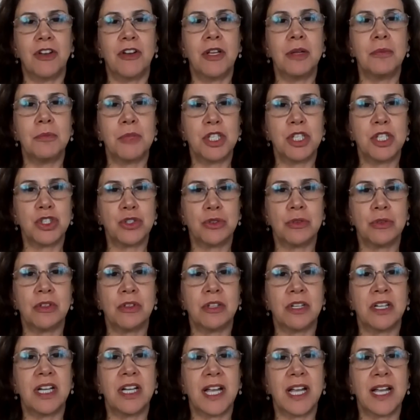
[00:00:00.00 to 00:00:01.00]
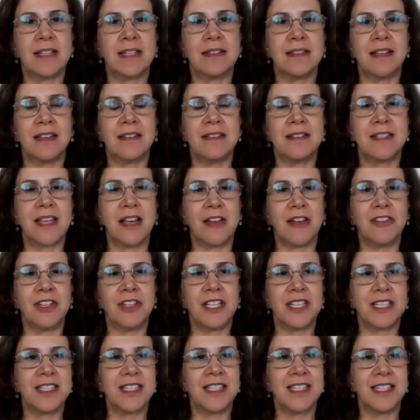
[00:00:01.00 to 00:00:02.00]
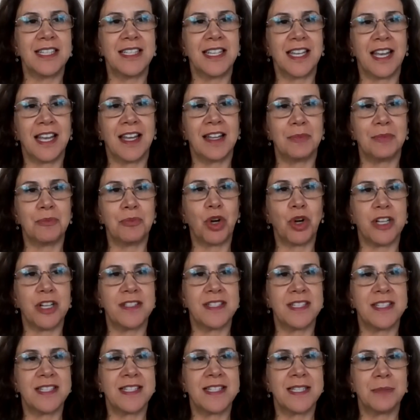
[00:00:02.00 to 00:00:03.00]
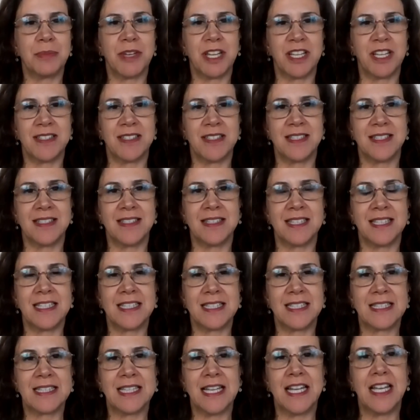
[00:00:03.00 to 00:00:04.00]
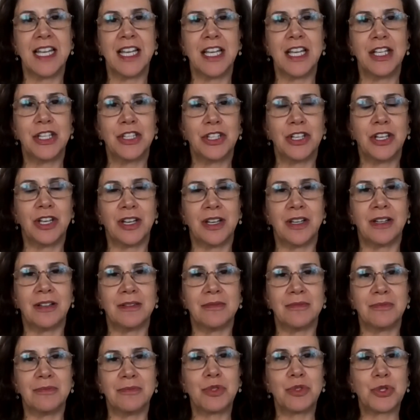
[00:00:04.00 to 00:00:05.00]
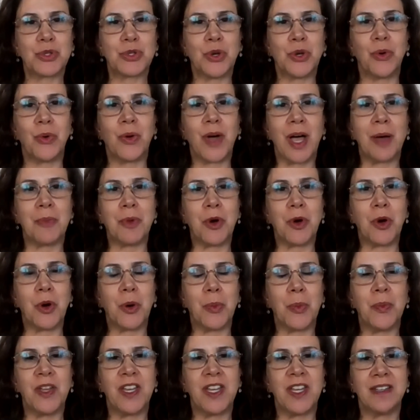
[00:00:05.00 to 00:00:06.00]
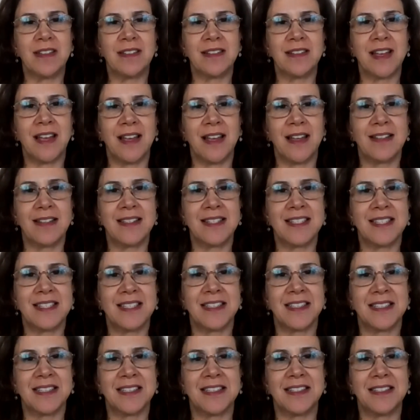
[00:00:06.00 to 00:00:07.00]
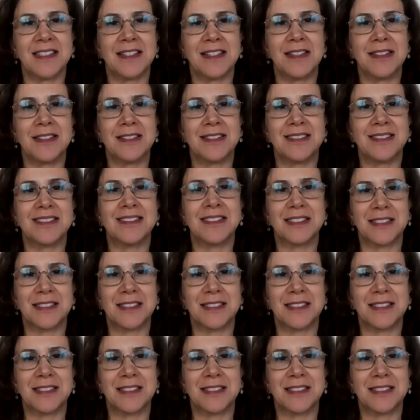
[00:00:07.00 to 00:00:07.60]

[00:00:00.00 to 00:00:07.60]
very mature, and they definitely can participate in this. So I'm hoping that, so